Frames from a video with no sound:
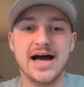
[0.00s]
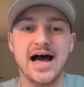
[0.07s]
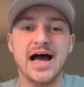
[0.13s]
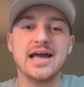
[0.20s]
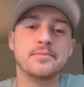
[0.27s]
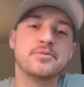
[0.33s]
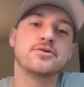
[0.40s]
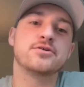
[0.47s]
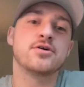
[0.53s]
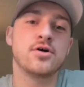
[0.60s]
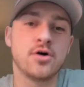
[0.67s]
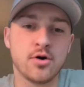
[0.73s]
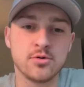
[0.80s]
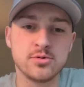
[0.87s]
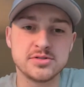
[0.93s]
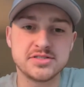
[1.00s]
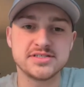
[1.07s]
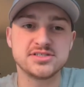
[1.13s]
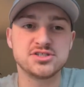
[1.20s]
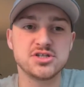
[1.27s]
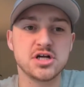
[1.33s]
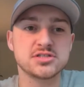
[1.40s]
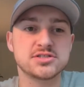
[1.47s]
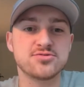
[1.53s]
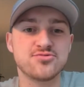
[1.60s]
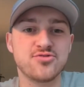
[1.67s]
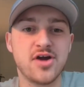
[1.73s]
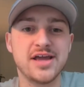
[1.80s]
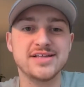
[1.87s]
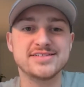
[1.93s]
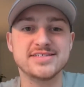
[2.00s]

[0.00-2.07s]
I am your host, Justin Wright.